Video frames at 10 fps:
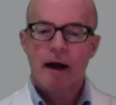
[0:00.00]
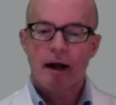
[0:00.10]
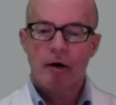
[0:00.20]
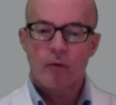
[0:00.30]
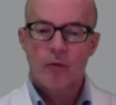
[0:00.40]

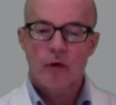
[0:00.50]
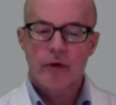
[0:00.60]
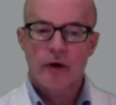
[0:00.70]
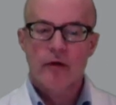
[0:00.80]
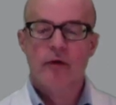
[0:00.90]
and a
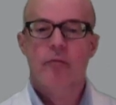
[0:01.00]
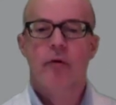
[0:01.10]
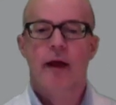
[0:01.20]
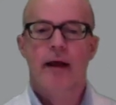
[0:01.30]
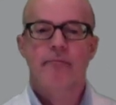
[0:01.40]
really clear
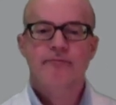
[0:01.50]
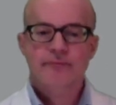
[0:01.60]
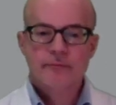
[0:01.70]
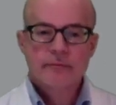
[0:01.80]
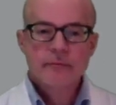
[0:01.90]
plan.
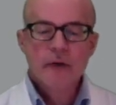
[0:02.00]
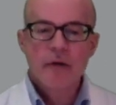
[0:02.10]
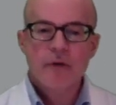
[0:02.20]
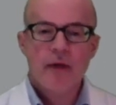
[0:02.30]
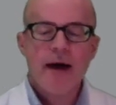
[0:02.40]

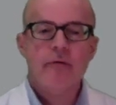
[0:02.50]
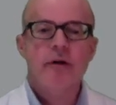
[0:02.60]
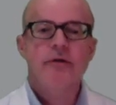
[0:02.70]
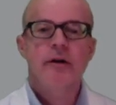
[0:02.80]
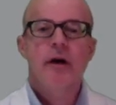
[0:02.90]
For that
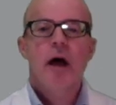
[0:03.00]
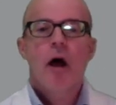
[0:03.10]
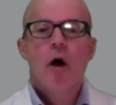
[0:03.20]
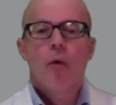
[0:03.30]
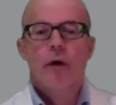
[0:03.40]
reason,
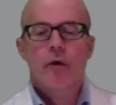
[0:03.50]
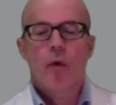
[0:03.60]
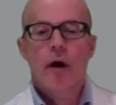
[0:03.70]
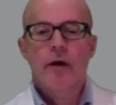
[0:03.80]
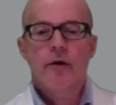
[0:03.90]
what you want to